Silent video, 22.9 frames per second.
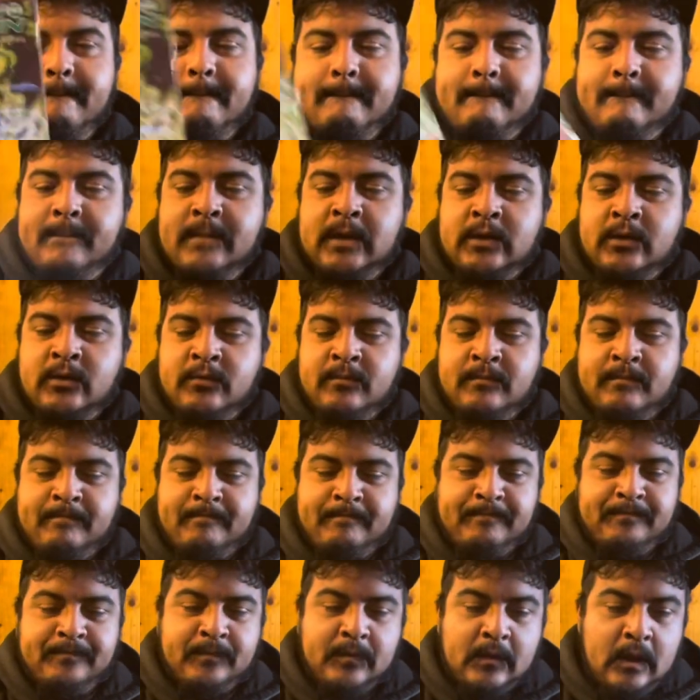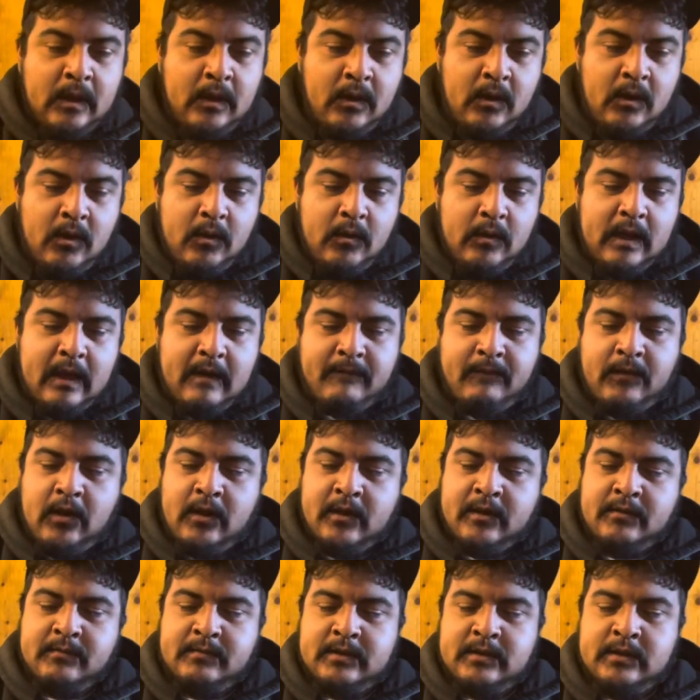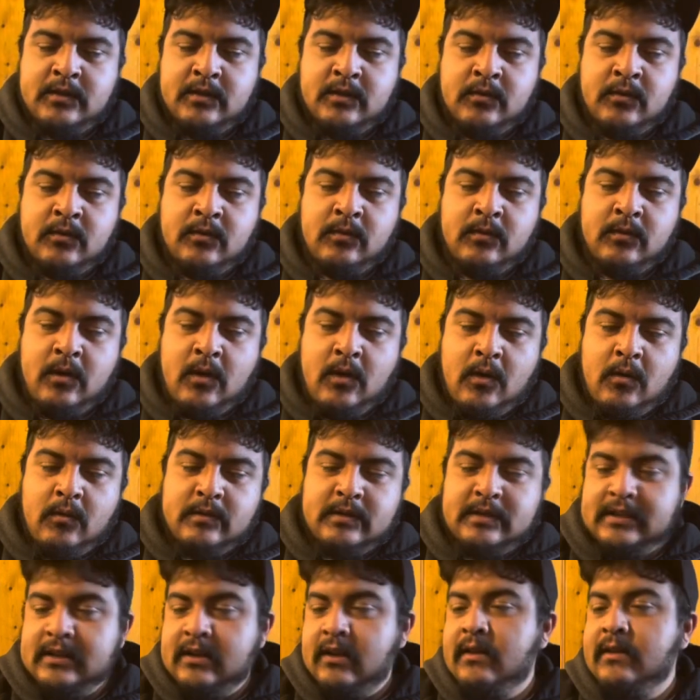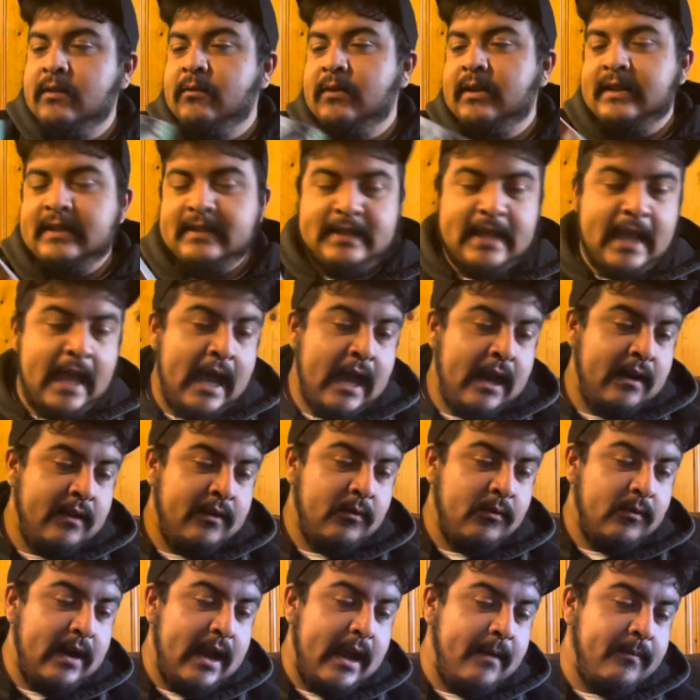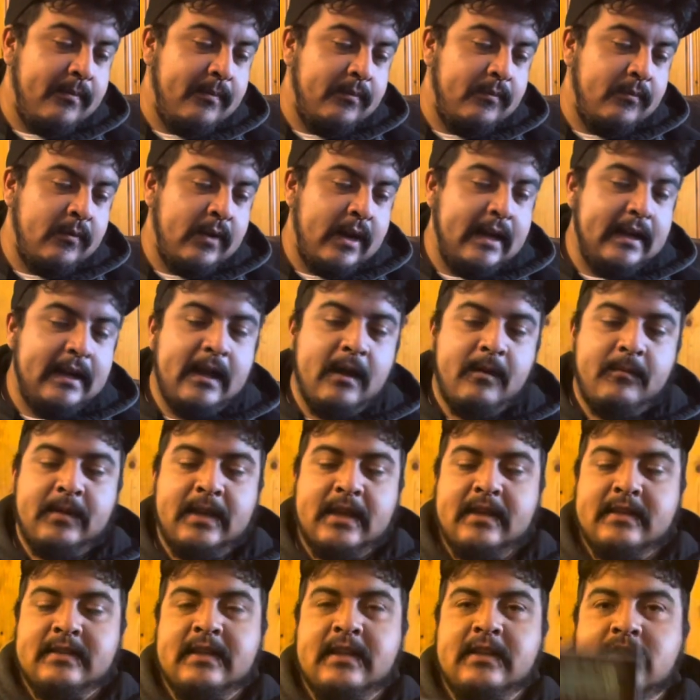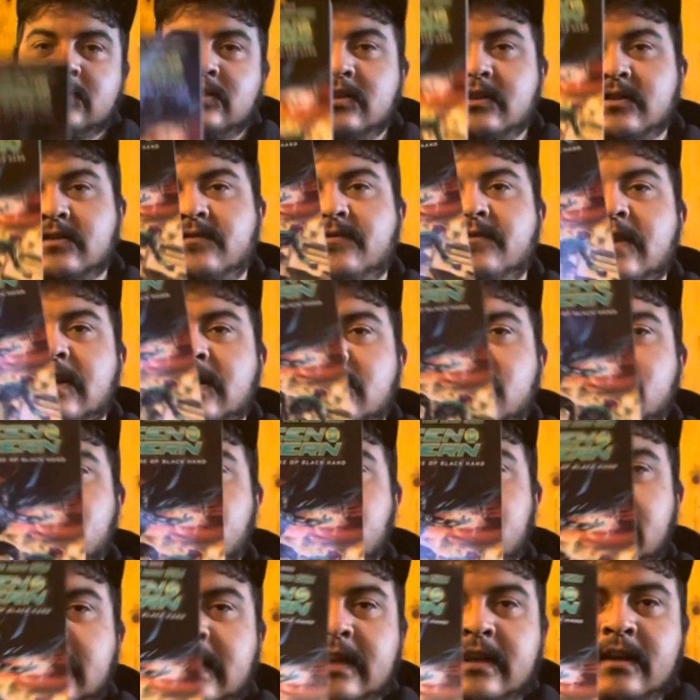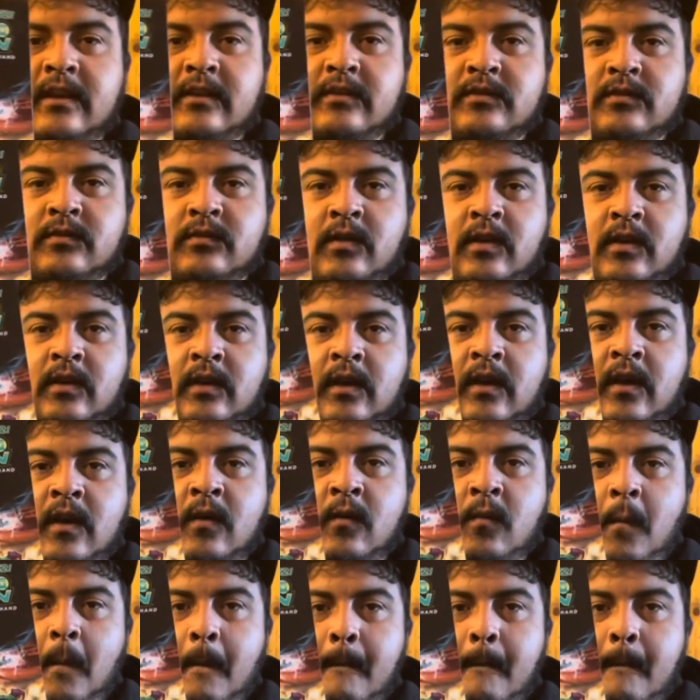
Boom. We got volume 2. It's the only one that's out of the wrap right now because I just finished reading it not too long ago.